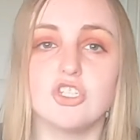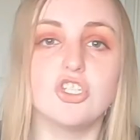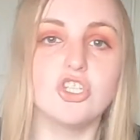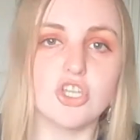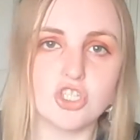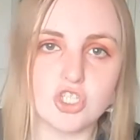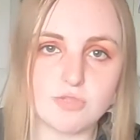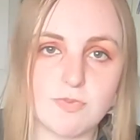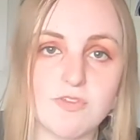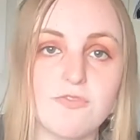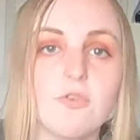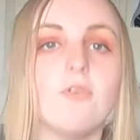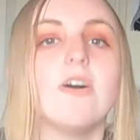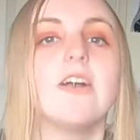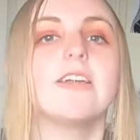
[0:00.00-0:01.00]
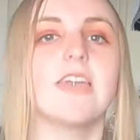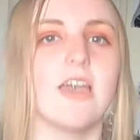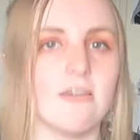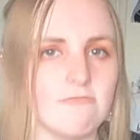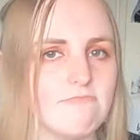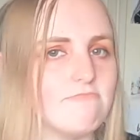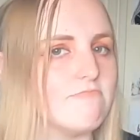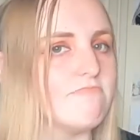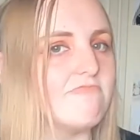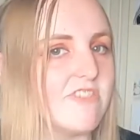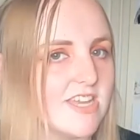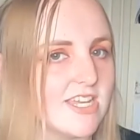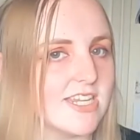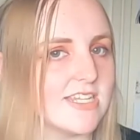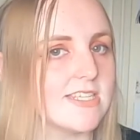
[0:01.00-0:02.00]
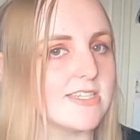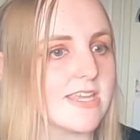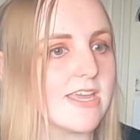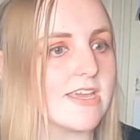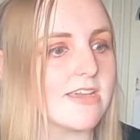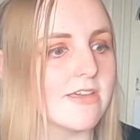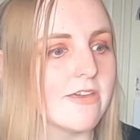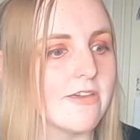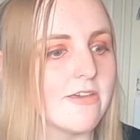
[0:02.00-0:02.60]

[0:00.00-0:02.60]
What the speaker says: just before I get really sick.